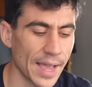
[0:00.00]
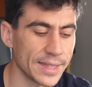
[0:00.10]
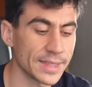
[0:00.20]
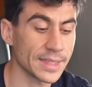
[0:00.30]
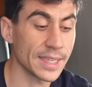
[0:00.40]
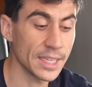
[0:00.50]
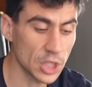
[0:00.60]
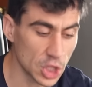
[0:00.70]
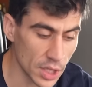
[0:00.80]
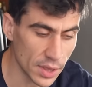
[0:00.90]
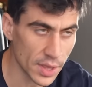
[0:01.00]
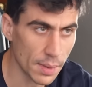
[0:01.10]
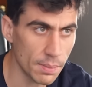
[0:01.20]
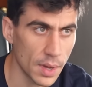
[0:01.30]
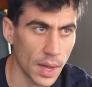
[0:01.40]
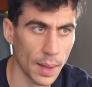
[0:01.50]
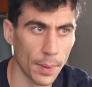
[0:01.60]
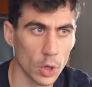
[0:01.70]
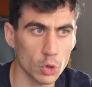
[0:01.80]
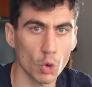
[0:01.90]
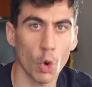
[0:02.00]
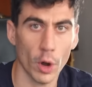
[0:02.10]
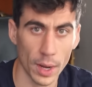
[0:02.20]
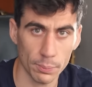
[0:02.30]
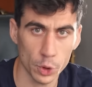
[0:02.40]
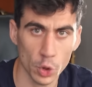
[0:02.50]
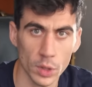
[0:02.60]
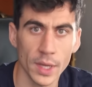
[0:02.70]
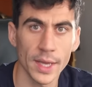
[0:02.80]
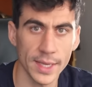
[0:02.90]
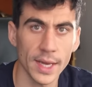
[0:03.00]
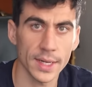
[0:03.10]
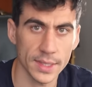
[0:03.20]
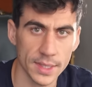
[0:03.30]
and teaching them about corruption here in